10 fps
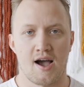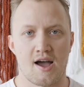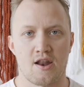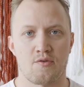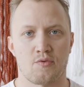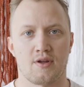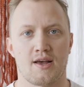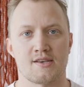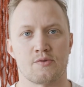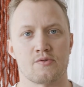I didn't
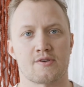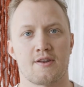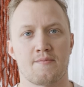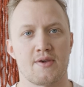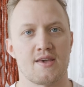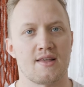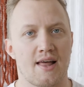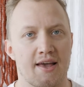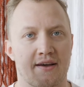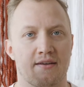realize it was going to be
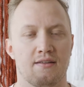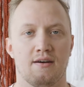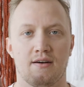like